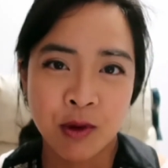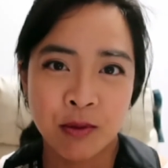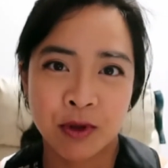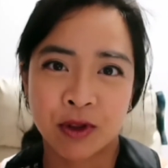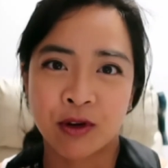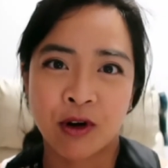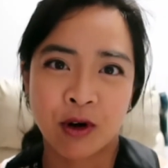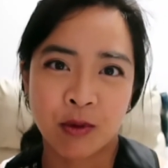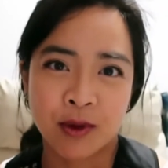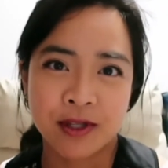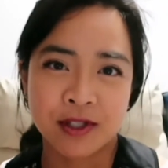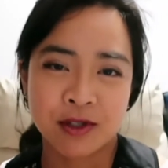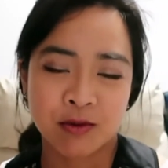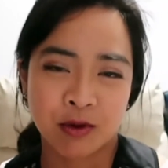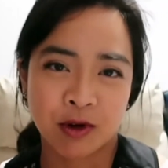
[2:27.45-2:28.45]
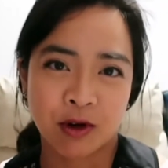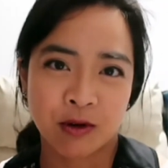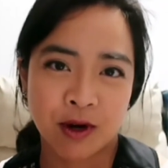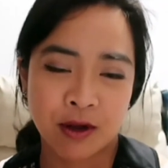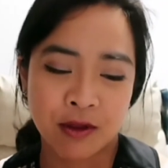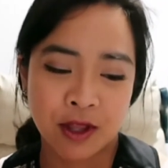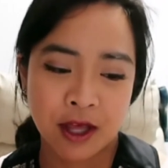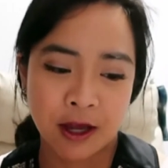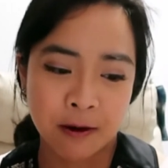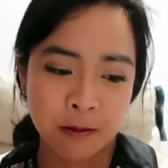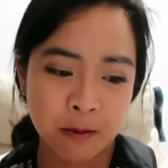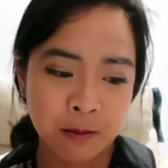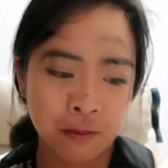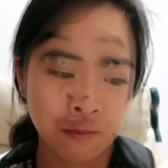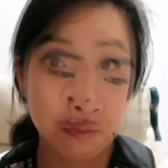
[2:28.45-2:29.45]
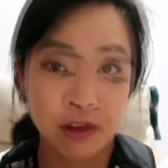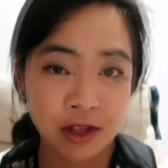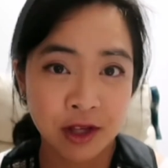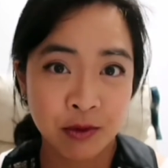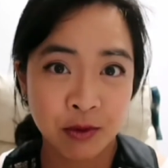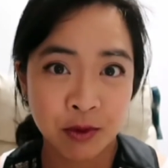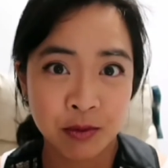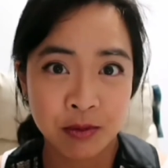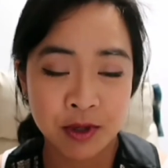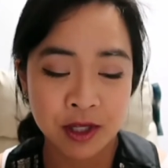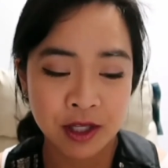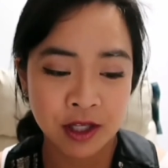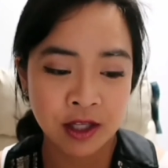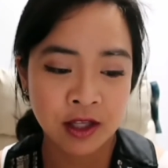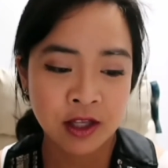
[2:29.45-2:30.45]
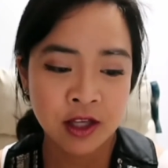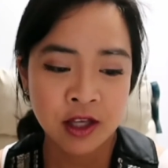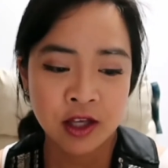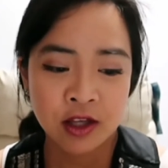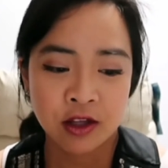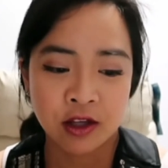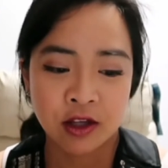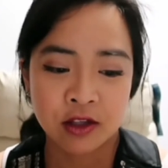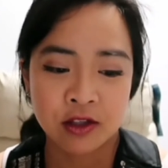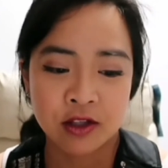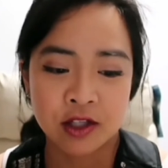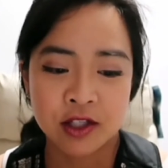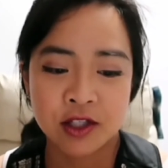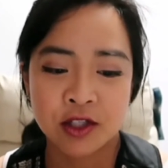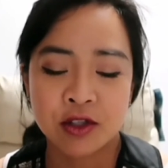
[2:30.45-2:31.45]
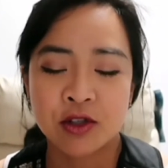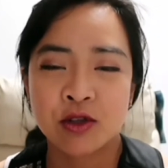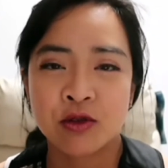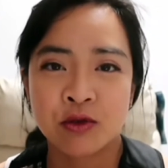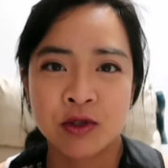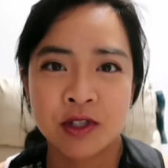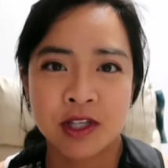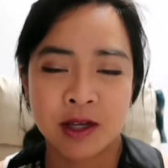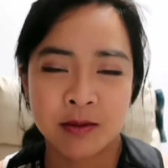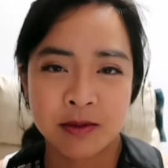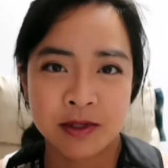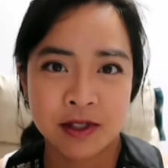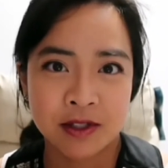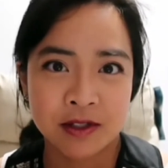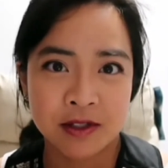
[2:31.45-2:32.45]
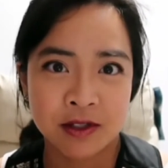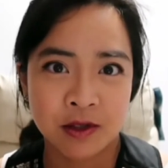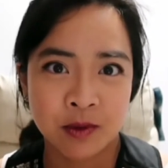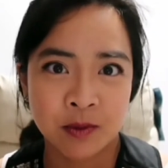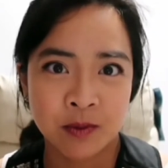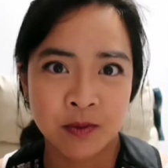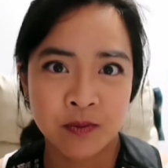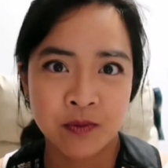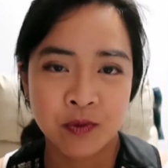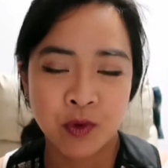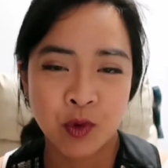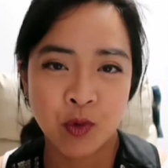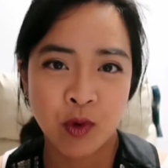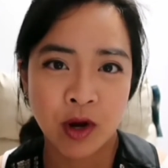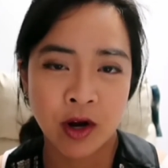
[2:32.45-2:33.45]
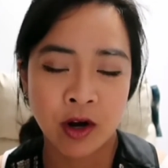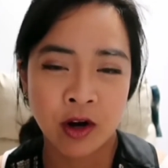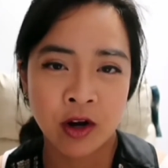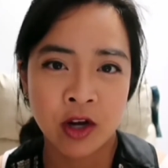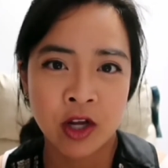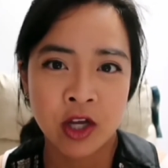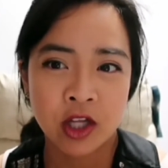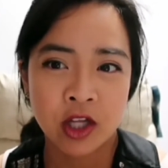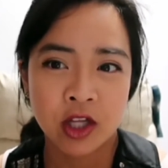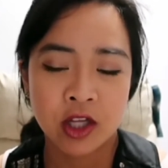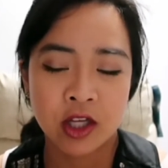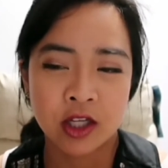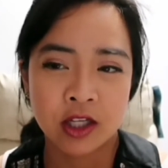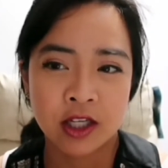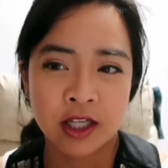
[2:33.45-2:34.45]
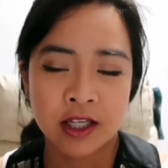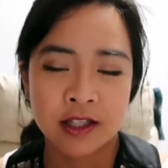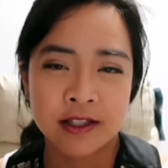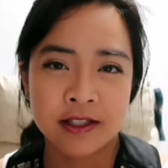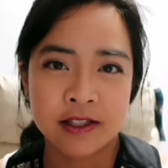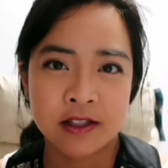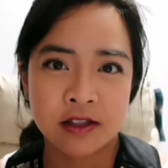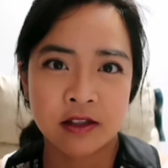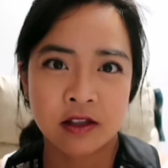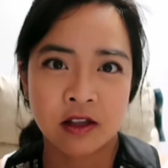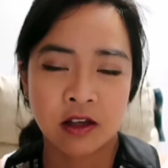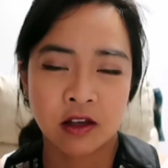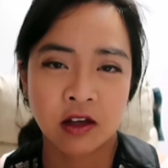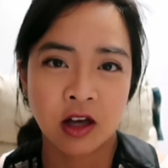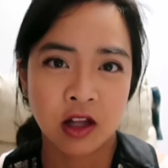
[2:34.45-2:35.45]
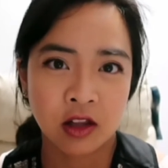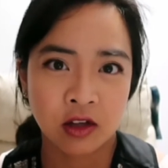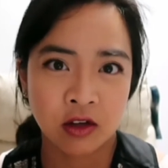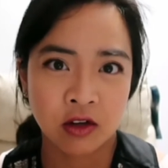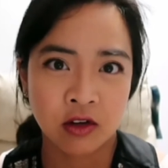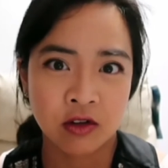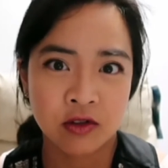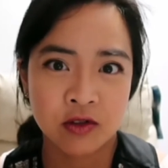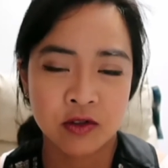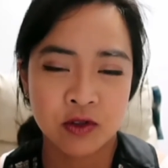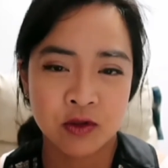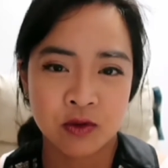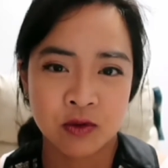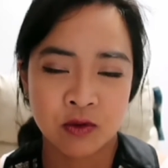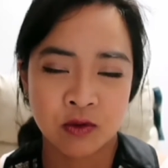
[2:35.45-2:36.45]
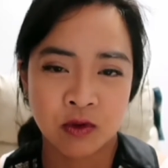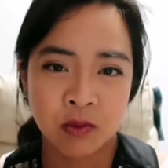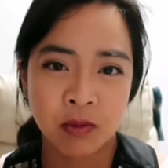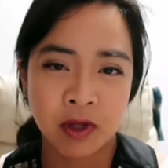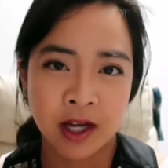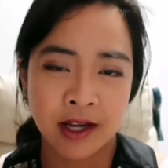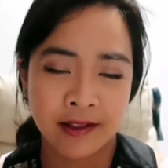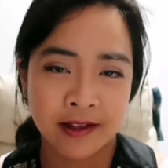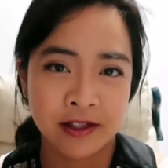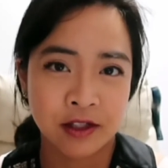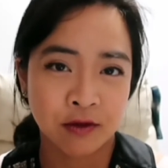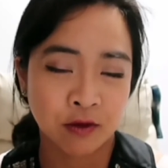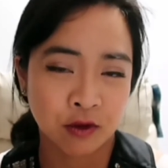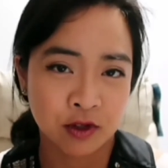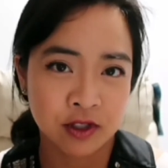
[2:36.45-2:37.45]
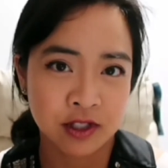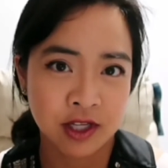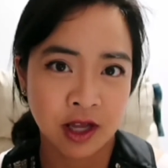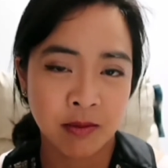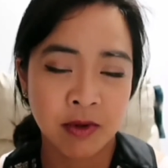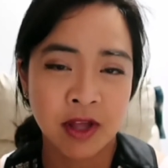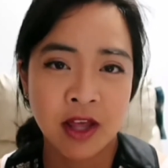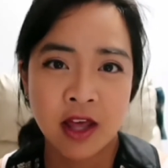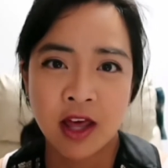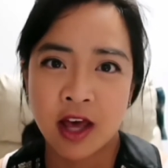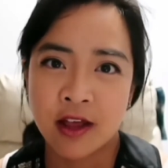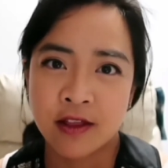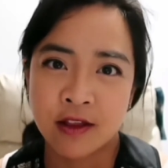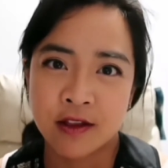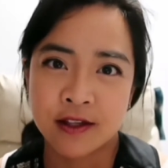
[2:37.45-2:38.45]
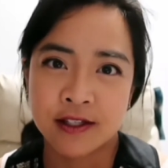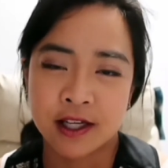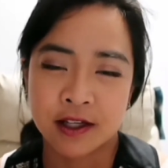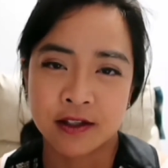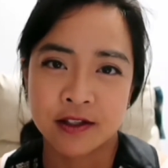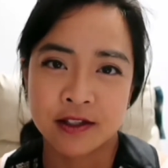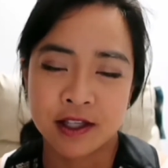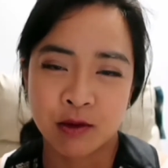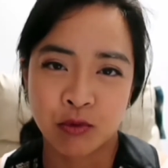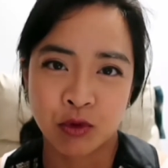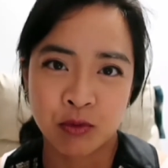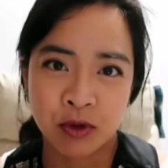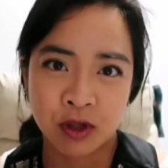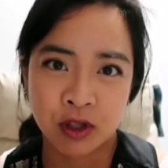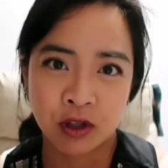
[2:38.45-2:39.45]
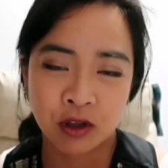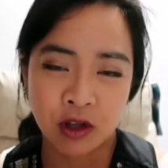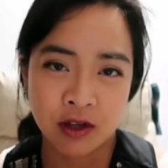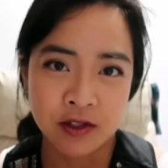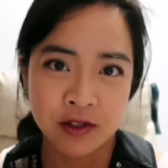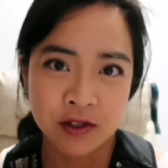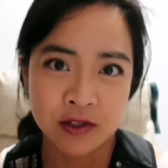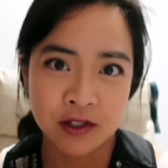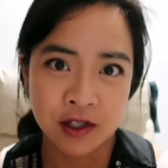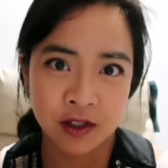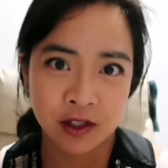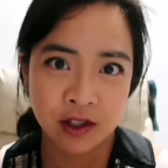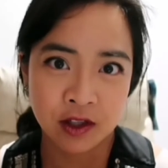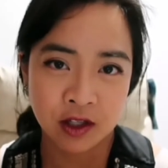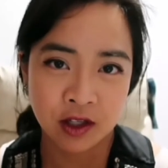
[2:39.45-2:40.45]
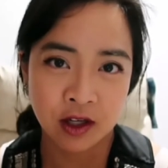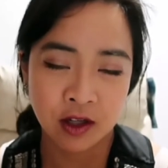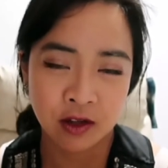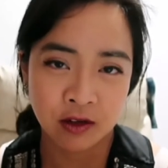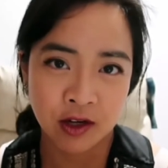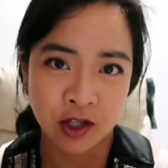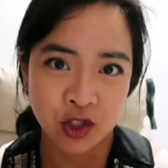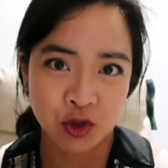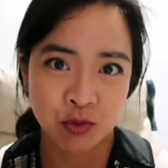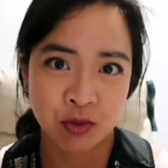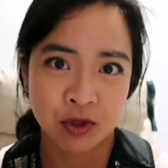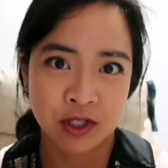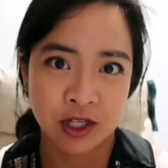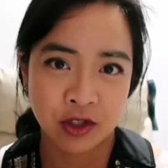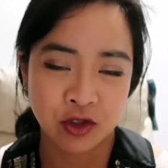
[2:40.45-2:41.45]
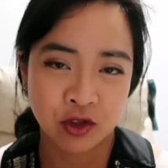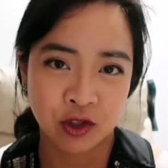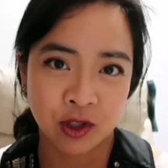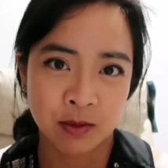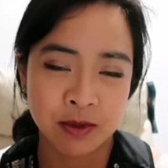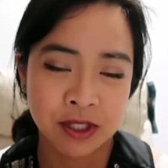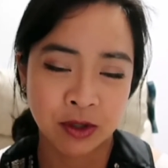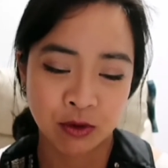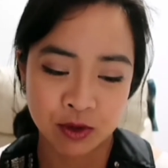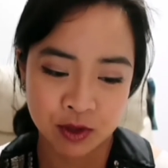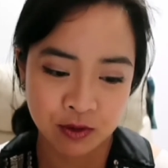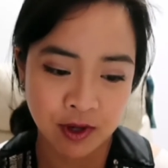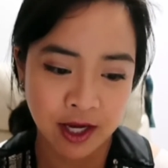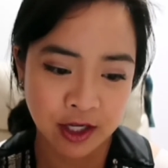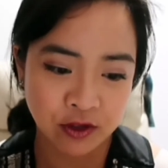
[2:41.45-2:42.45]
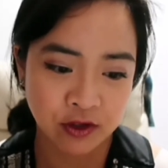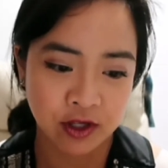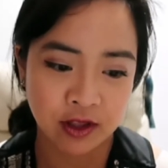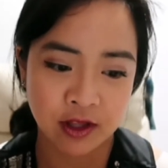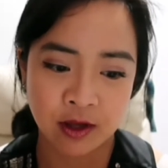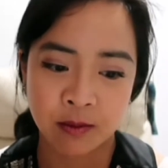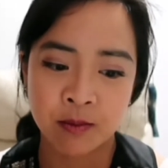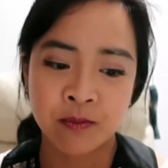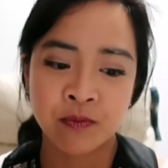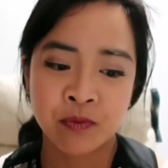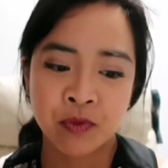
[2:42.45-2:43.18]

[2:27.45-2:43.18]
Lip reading: But there are ways to work around that. Another thing would be it's a 2-step system where it needs the color to apply. That's the first step, and then the second step would be the gloss to seal in the color and to protect your lips and also hydrate them.